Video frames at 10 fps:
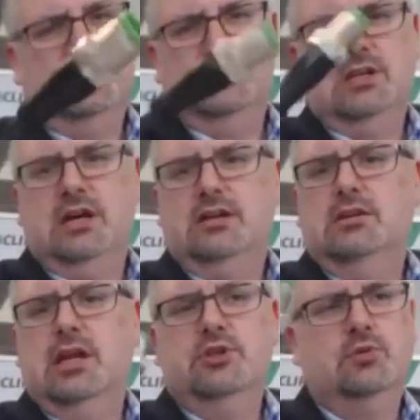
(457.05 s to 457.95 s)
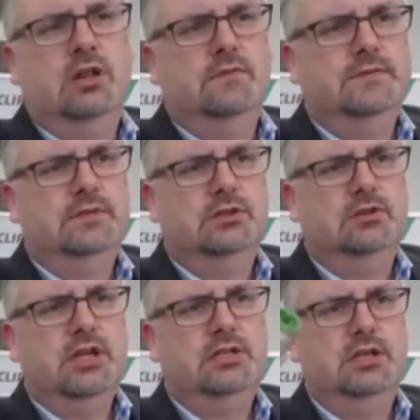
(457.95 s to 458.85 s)
is like an M12
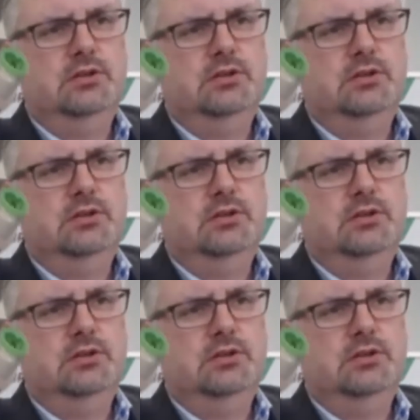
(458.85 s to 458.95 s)
connector,